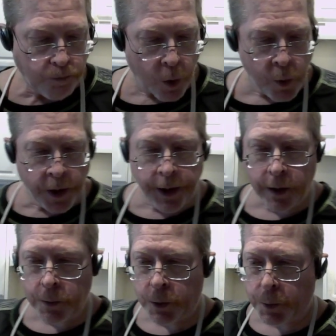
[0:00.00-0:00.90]
One of the
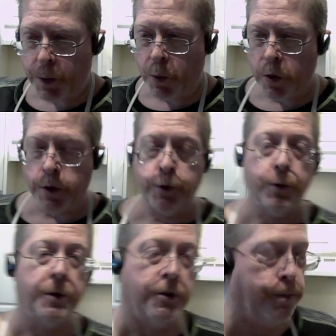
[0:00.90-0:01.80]
other ones we were going to do
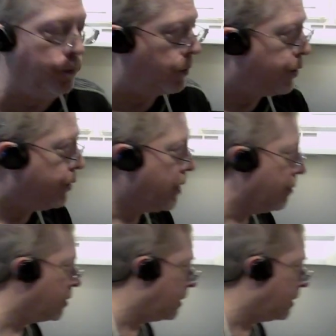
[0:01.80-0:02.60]
was a cucumber, so